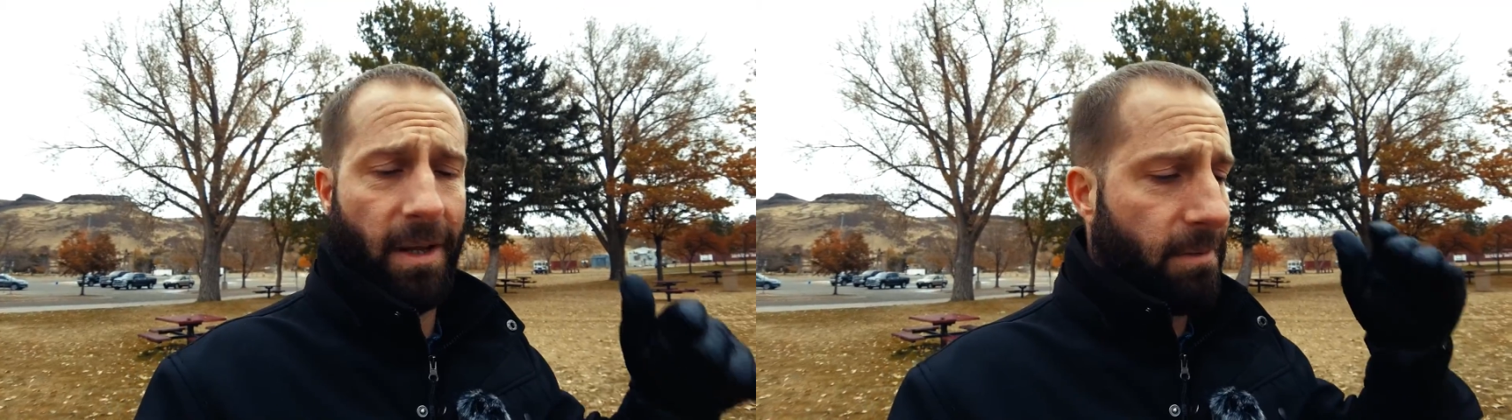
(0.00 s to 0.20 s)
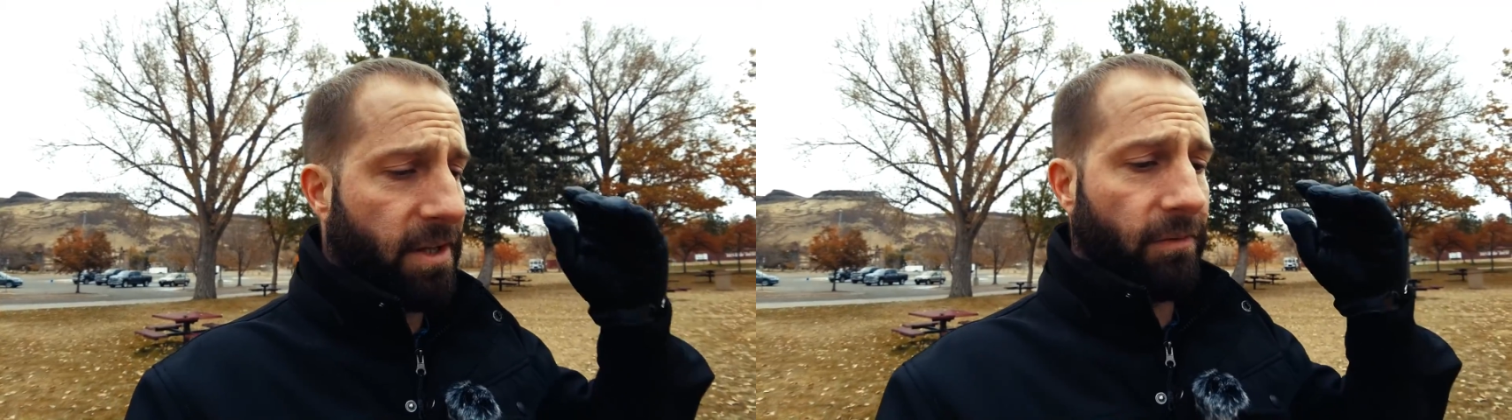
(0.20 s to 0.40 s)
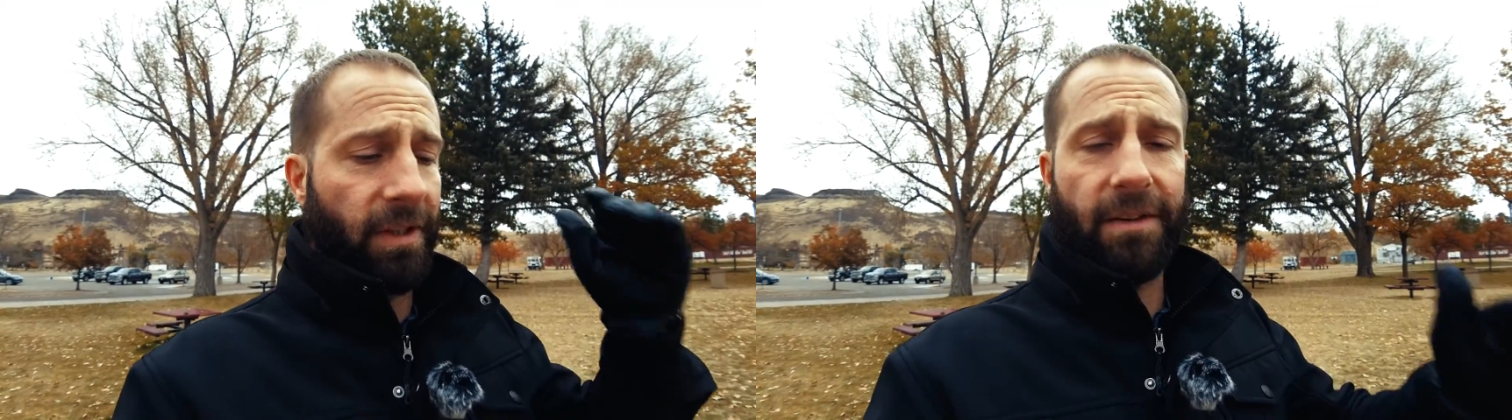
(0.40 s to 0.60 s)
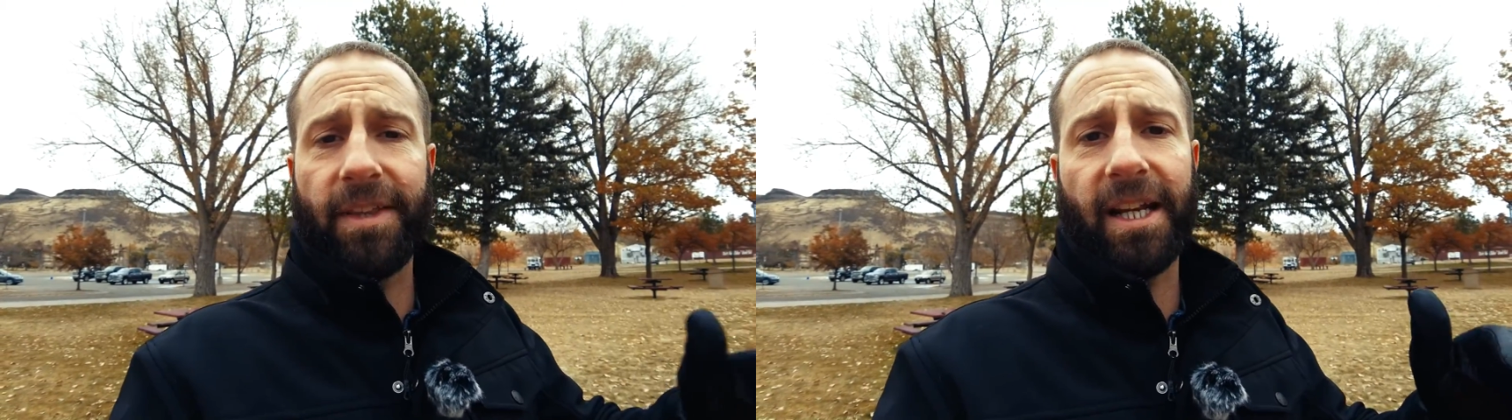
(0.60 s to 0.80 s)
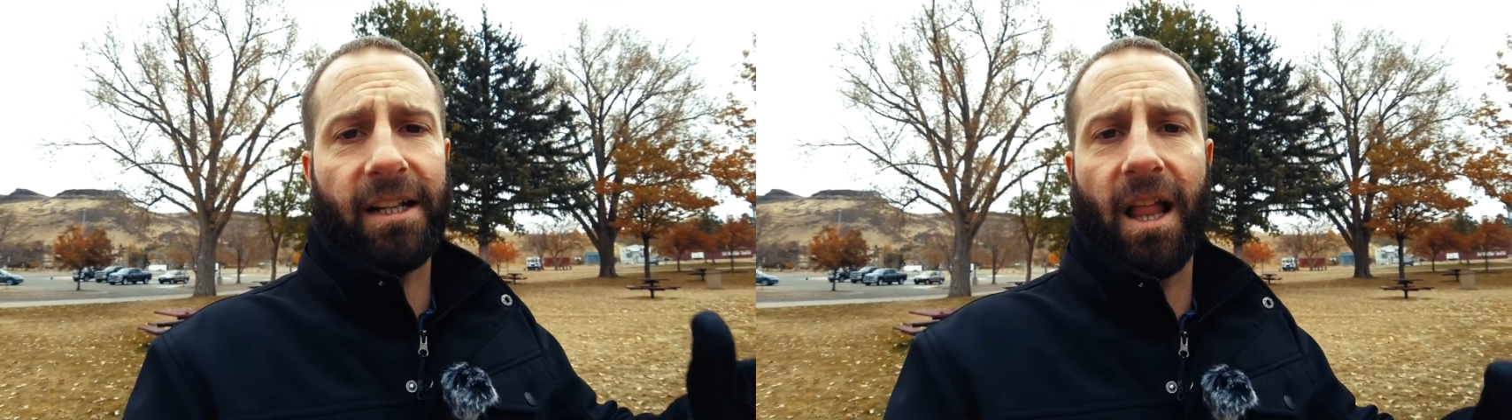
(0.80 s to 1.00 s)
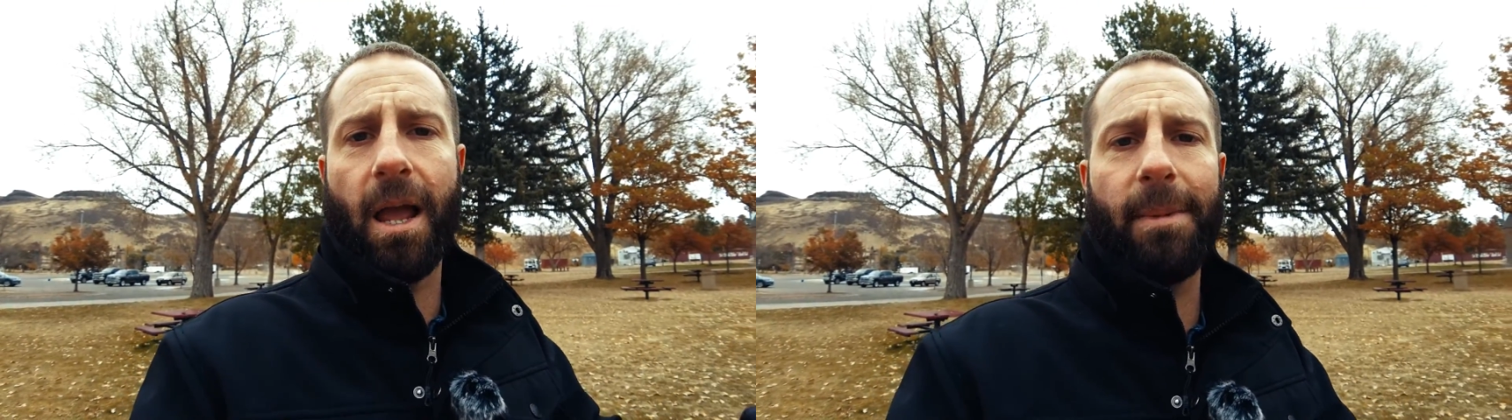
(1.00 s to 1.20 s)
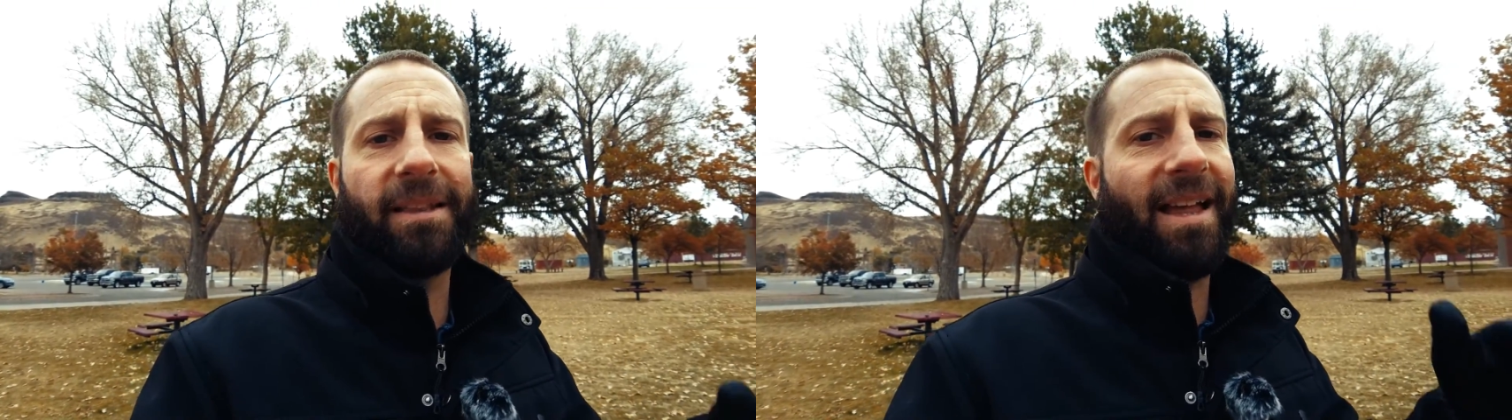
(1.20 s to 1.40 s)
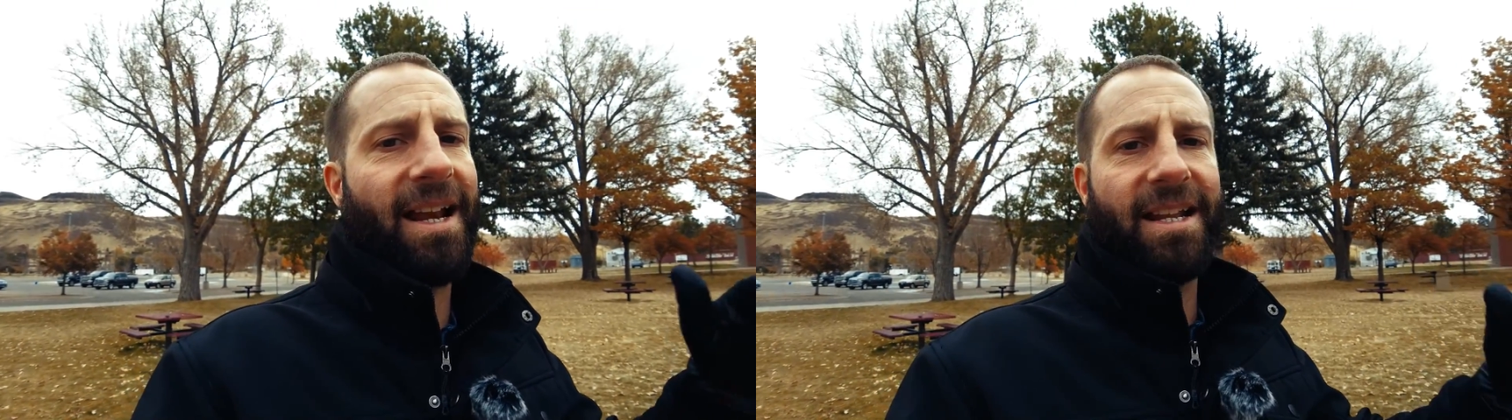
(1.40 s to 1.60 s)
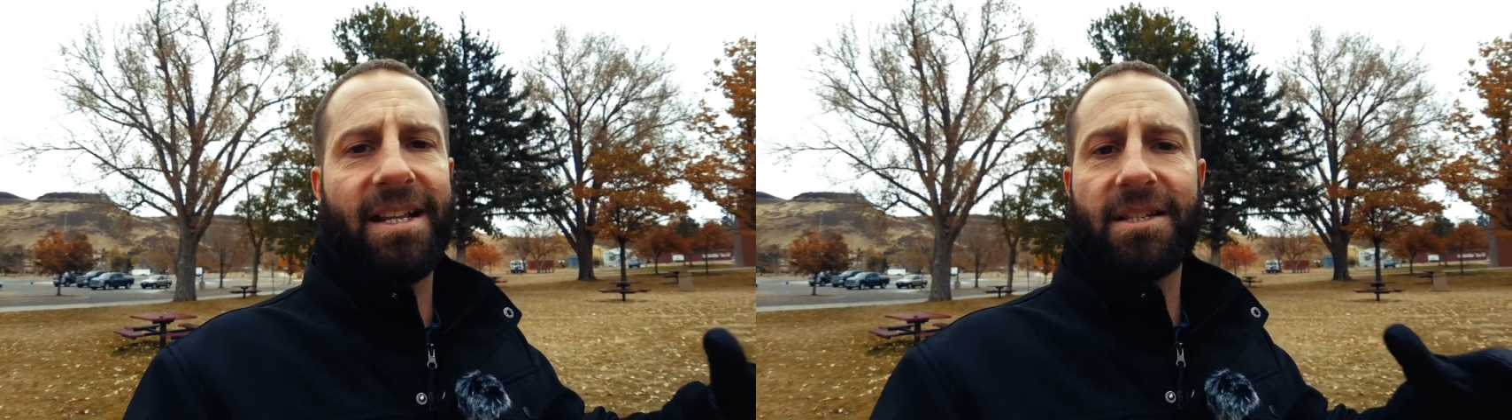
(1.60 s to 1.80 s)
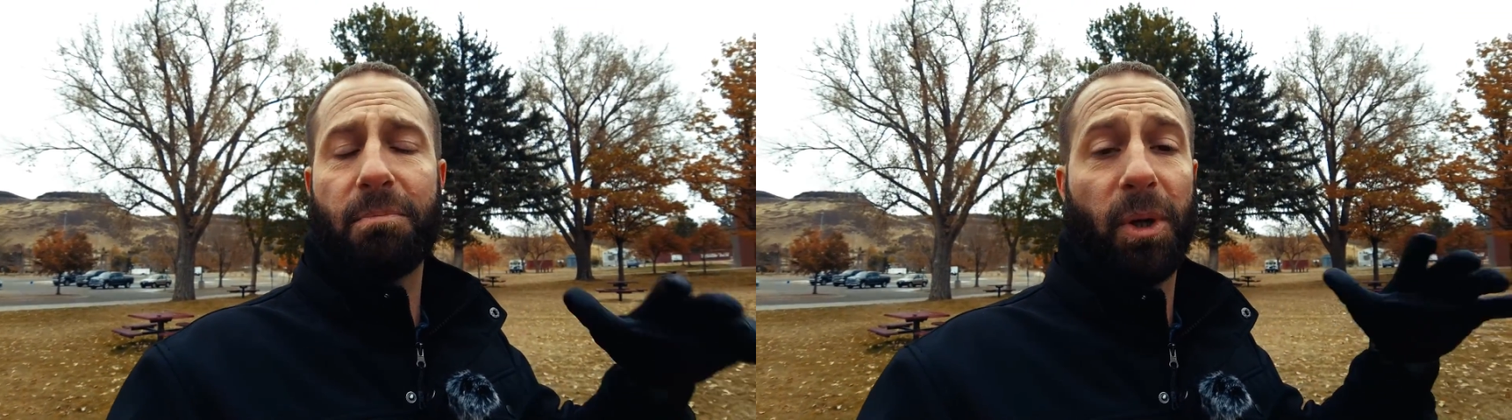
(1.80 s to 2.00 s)
maybe you've lived in a climate that
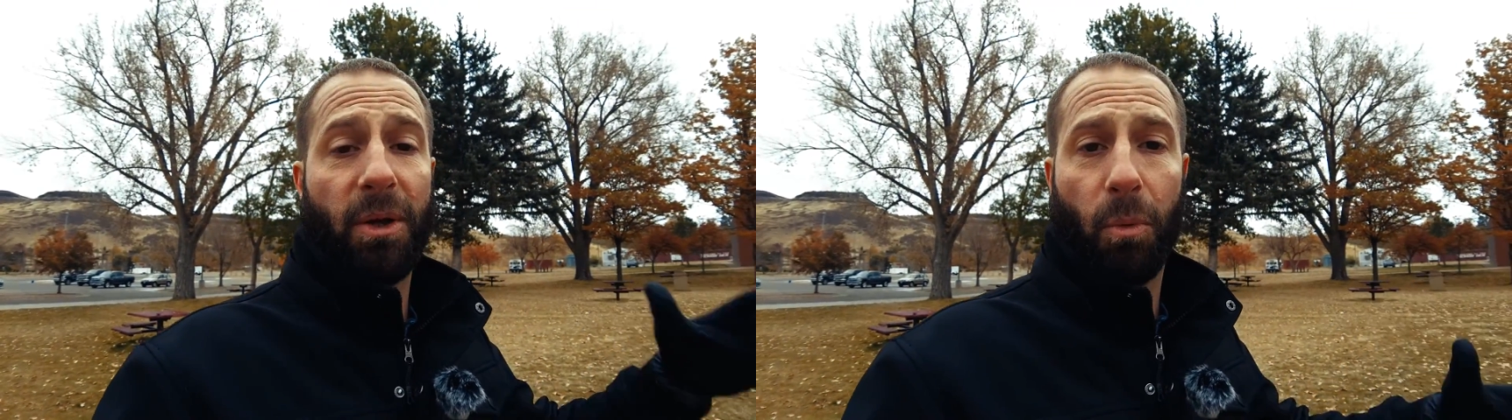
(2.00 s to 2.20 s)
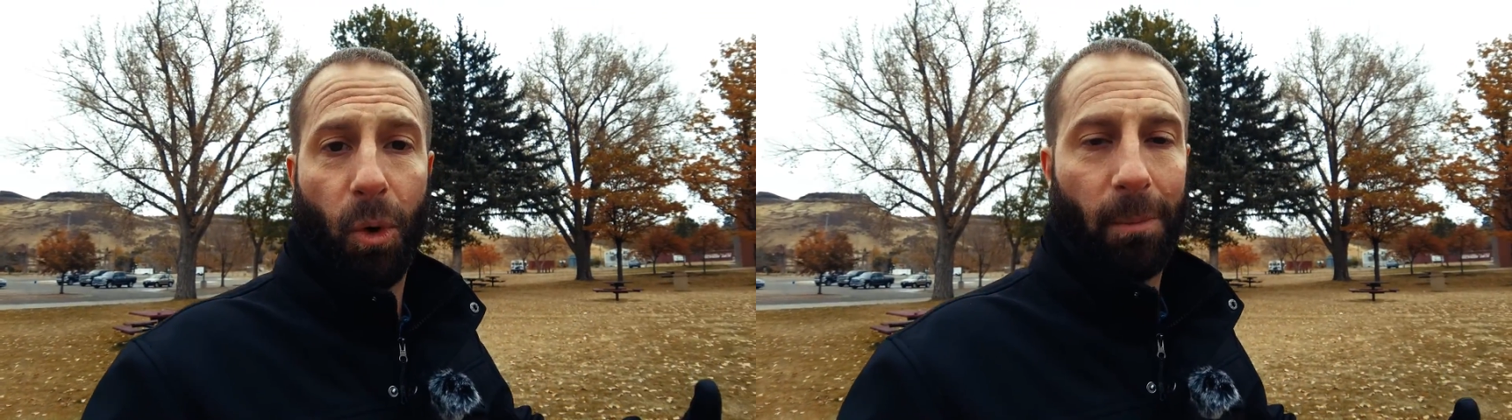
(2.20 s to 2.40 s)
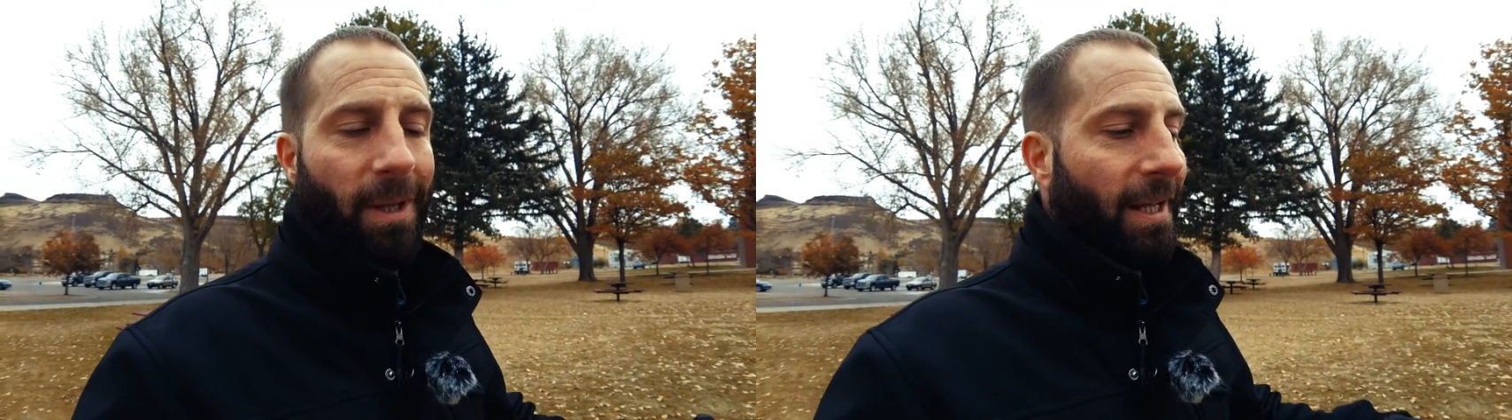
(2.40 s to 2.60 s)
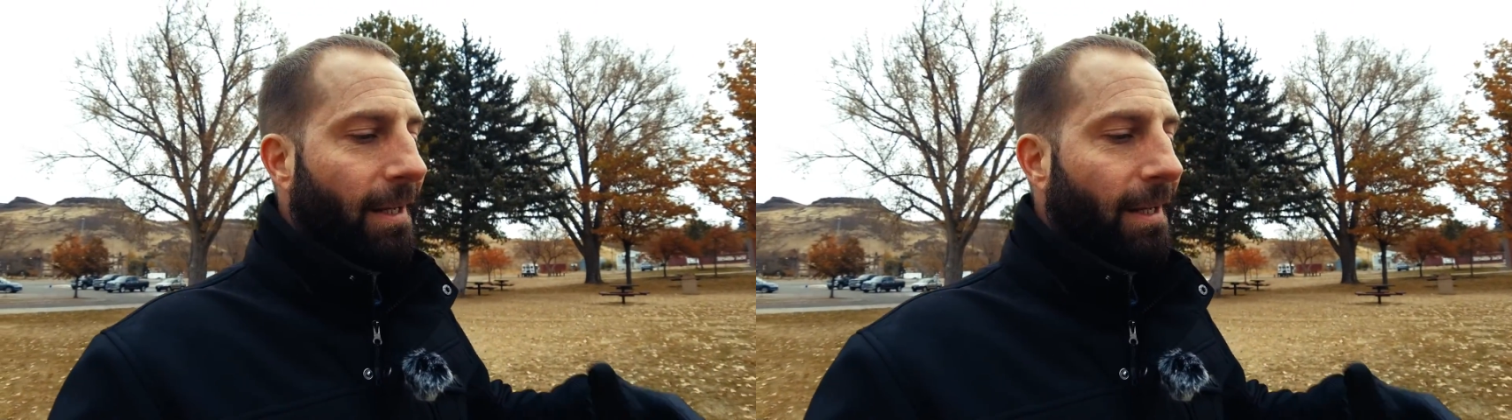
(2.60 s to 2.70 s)
is pretty warm,